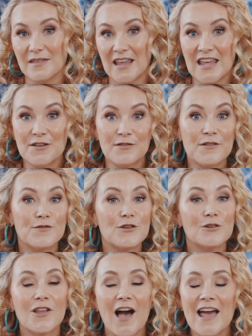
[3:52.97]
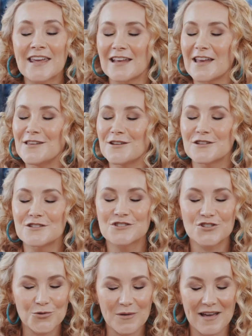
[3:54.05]
Even if you like it and you can
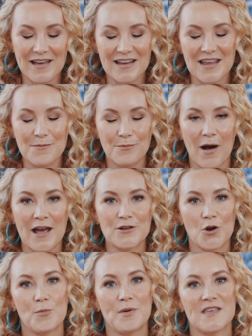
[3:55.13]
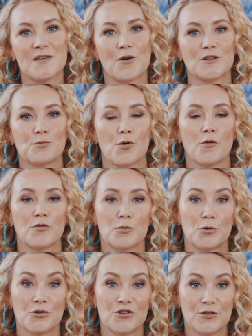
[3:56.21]
do it, it might not be the most
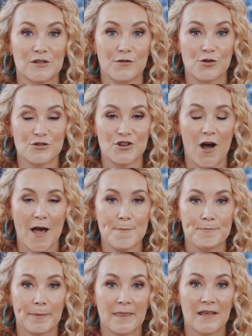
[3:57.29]
profitable use of your time.